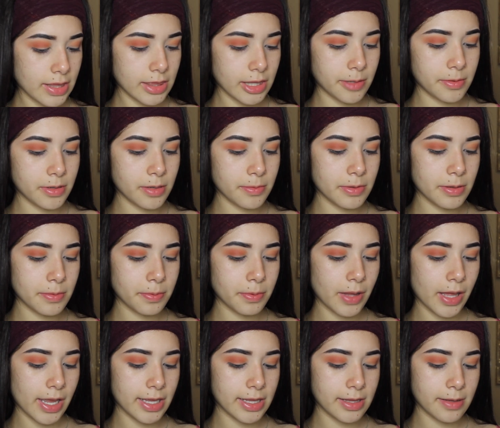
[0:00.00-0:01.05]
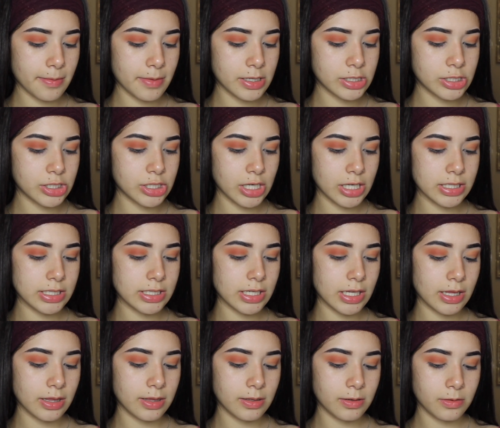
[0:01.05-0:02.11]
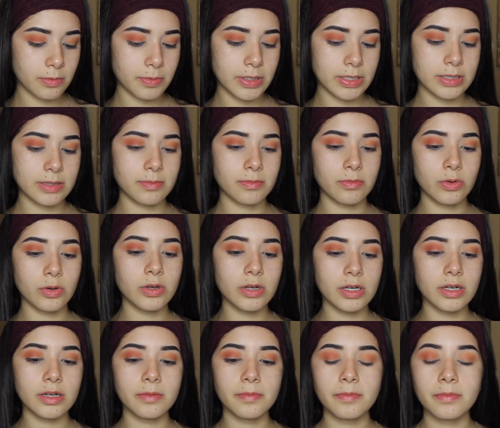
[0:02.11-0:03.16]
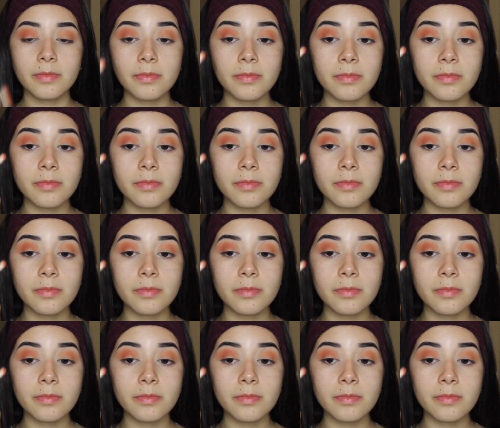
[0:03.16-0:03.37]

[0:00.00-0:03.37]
Then I'm going to be applying them just a little bit more.